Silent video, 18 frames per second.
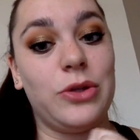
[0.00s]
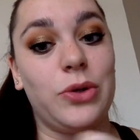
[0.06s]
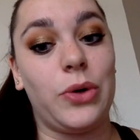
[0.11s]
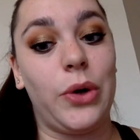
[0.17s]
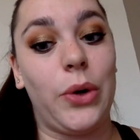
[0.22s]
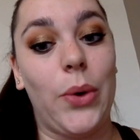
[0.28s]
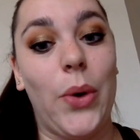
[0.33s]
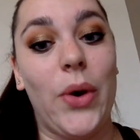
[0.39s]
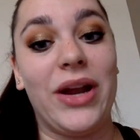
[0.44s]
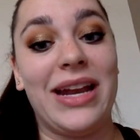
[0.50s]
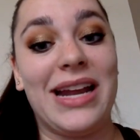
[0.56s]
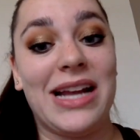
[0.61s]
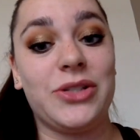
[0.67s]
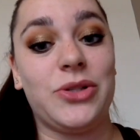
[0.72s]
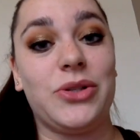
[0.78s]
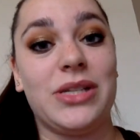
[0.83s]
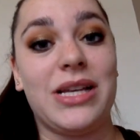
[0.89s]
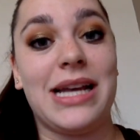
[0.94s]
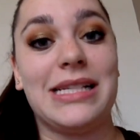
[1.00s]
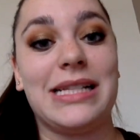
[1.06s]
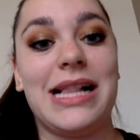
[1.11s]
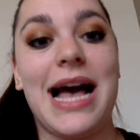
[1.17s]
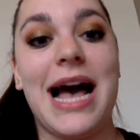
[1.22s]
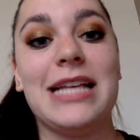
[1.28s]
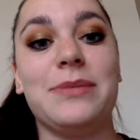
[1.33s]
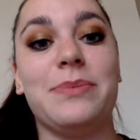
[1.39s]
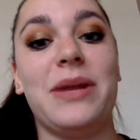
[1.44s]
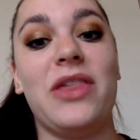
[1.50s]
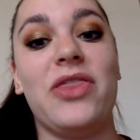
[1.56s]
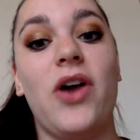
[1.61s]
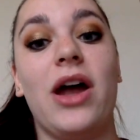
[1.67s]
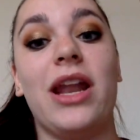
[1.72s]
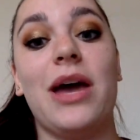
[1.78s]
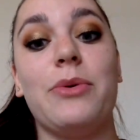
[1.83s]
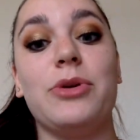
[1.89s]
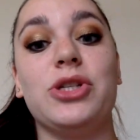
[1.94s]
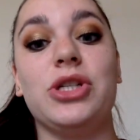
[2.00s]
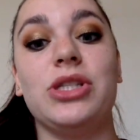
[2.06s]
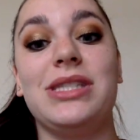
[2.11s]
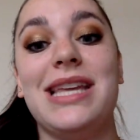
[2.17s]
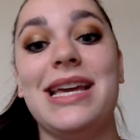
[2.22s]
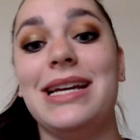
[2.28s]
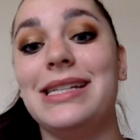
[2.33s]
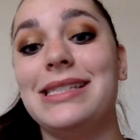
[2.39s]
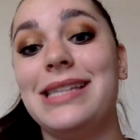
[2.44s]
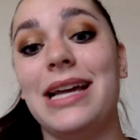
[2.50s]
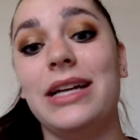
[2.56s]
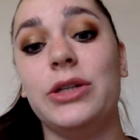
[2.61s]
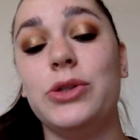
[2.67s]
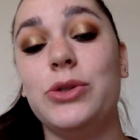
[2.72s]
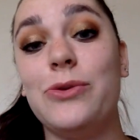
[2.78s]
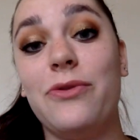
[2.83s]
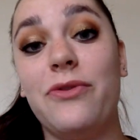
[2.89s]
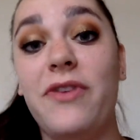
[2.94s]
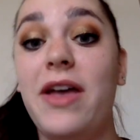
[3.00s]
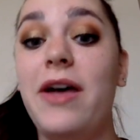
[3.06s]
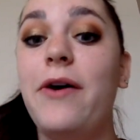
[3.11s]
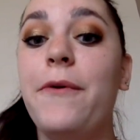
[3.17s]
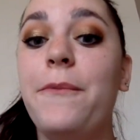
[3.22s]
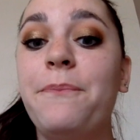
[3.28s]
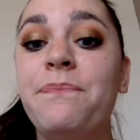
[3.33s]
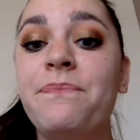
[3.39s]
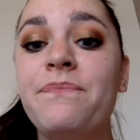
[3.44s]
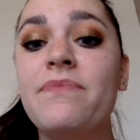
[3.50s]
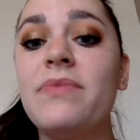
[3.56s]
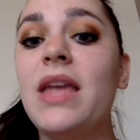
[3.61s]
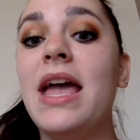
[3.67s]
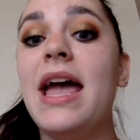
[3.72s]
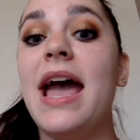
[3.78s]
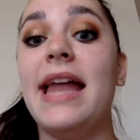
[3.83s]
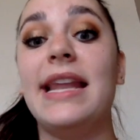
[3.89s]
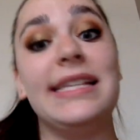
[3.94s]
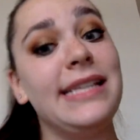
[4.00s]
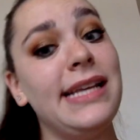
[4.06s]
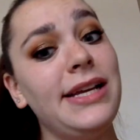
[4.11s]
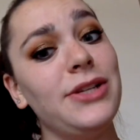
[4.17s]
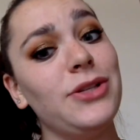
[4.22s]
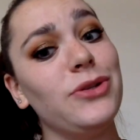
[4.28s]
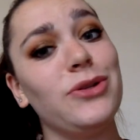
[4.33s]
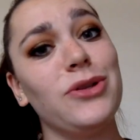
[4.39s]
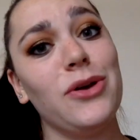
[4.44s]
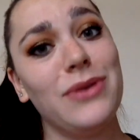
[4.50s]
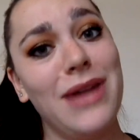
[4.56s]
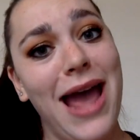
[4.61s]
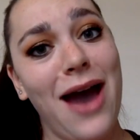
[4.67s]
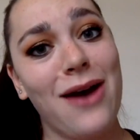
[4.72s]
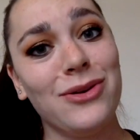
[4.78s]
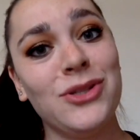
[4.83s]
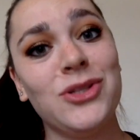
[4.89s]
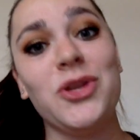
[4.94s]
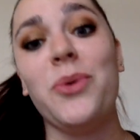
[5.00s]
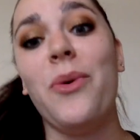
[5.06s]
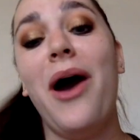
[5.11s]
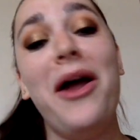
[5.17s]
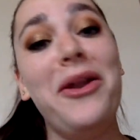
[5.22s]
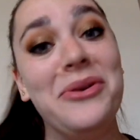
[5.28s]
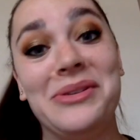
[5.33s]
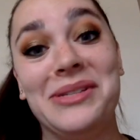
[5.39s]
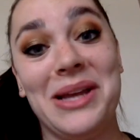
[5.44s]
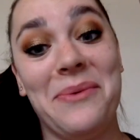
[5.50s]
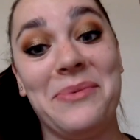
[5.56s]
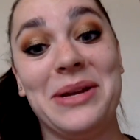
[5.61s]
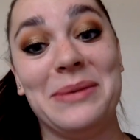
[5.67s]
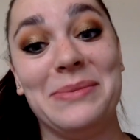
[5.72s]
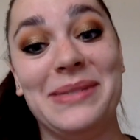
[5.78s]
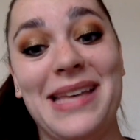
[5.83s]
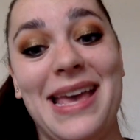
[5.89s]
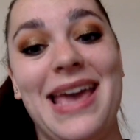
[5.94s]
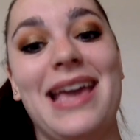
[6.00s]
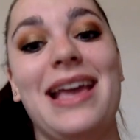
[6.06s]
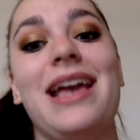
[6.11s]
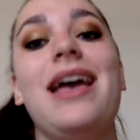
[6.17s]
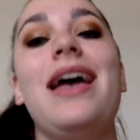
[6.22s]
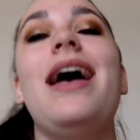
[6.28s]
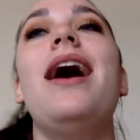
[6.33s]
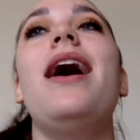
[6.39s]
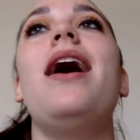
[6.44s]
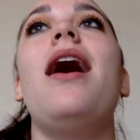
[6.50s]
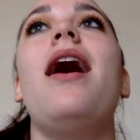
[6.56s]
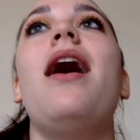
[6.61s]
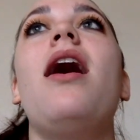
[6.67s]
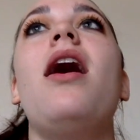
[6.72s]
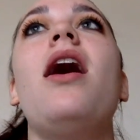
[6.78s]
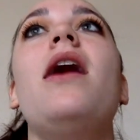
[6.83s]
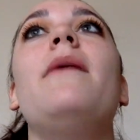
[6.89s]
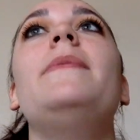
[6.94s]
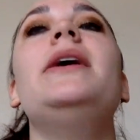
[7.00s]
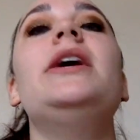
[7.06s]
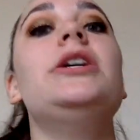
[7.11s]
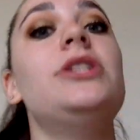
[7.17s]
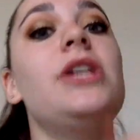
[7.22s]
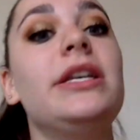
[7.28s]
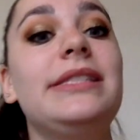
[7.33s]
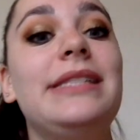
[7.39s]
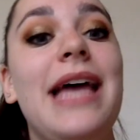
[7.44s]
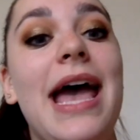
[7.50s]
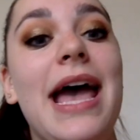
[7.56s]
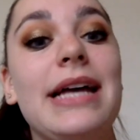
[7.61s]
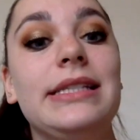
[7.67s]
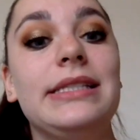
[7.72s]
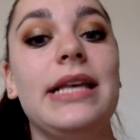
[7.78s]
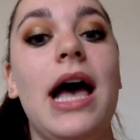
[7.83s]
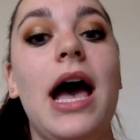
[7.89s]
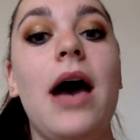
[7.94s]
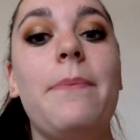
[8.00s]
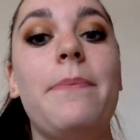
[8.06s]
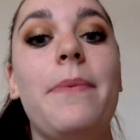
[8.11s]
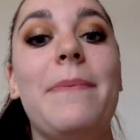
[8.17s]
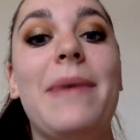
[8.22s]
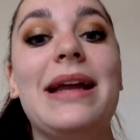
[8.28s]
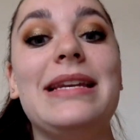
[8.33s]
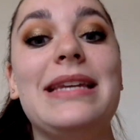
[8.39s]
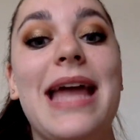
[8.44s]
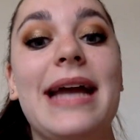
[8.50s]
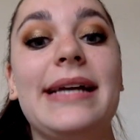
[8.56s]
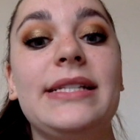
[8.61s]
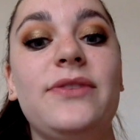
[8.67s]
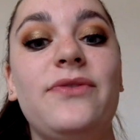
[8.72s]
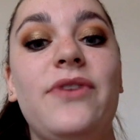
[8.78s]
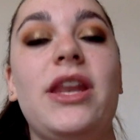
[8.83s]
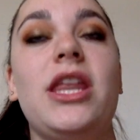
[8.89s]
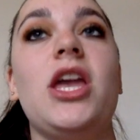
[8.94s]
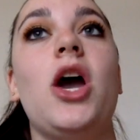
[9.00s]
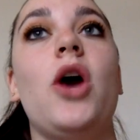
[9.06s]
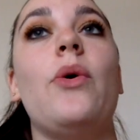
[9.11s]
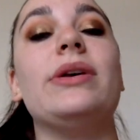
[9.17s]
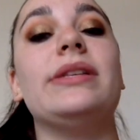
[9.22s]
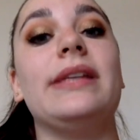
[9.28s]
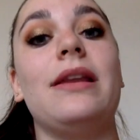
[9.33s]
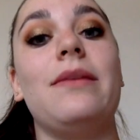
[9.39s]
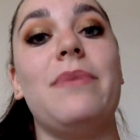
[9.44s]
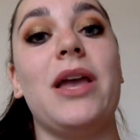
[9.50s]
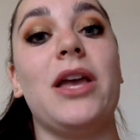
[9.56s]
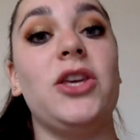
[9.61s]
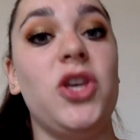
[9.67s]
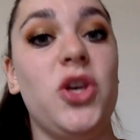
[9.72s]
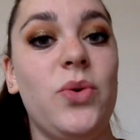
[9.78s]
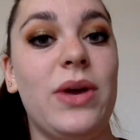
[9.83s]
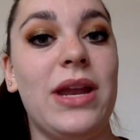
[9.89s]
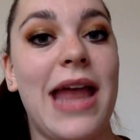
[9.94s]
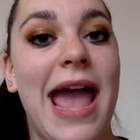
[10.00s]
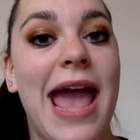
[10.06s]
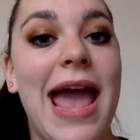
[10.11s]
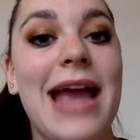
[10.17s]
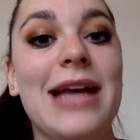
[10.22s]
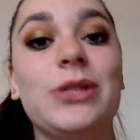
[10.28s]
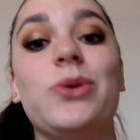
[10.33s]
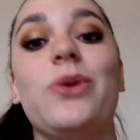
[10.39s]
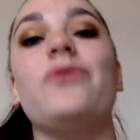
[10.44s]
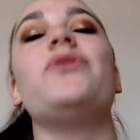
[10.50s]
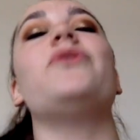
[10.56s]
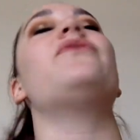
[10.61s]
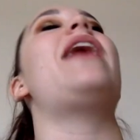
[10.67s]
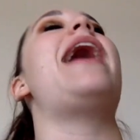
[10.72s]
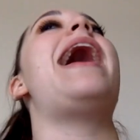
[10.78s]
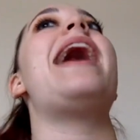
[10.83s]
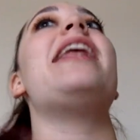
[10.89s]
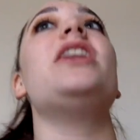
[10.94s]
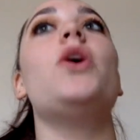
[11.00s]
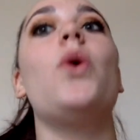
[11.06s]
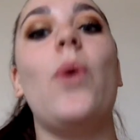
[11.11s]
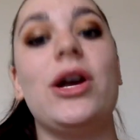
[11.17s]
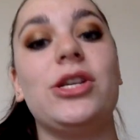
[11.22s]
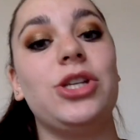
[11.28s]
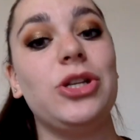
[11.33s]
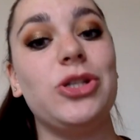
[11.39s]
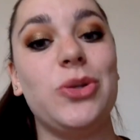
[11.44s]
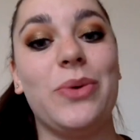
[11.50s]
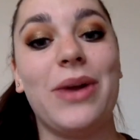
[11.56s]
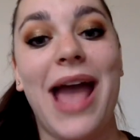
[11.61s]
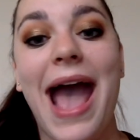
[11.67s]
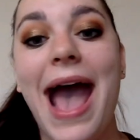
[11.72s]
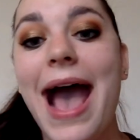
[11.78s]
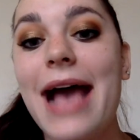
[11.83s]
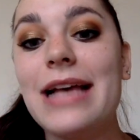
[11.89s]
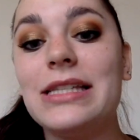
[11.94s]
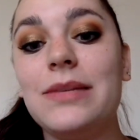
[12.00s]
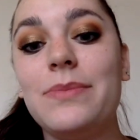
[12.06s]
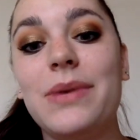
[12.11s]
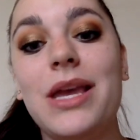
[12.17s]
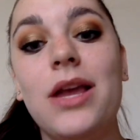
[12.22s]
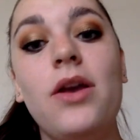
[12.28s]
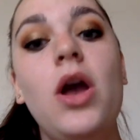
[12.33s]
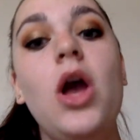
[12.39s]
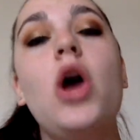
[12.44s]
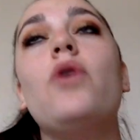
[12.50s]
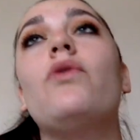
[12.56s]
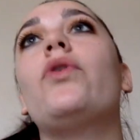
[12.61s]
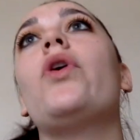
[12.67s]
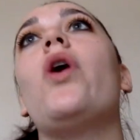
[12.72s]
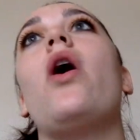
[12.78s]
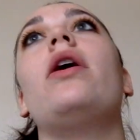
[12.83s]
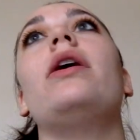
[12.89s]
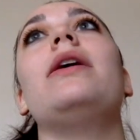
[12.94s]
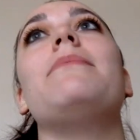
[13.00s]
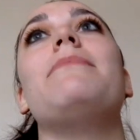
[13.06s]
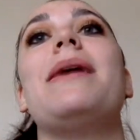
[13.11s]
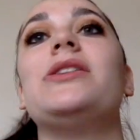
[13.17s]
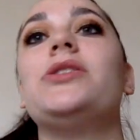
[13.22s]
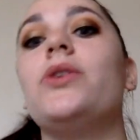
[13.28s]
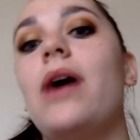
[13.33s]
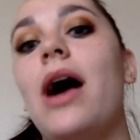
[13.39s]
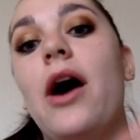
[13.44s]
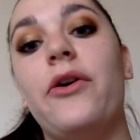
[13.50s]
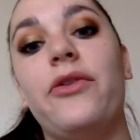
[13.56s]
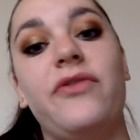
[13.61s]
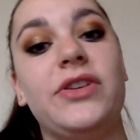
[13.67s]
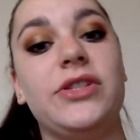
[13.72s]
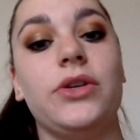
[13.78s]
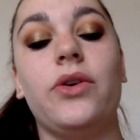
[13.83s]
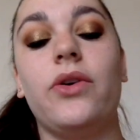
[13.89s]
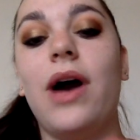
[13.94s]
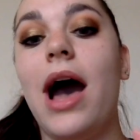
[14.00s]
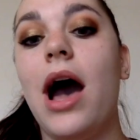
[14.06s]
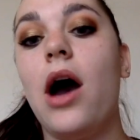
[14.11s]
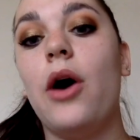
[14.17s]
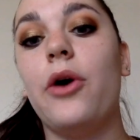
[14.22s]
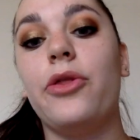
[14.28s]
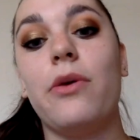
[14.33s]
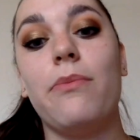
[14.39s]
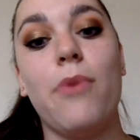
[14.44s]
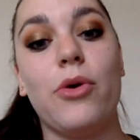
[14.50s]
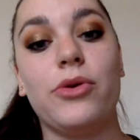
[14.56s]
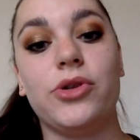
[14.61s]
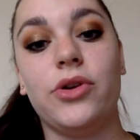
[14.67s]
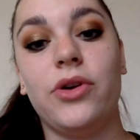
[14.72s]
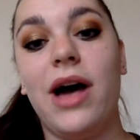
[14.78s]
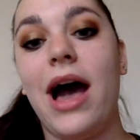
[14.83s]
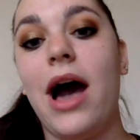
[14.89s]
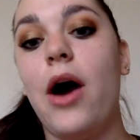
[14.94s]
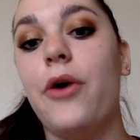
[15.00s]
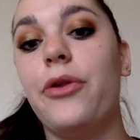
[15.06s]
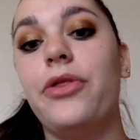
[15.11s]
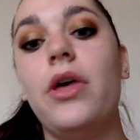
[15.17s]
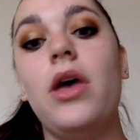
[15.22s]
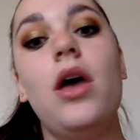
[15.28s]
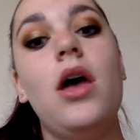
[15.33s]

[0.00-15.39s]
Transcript: the door to go on an exercise class, but I thought I would just take a second to film and a second to slow down so you understand what I'm saying. Just a heads up, my next video is going to be a Q&A, so if you have any questions you want to ask me regarding mental health, physical health, emotional health,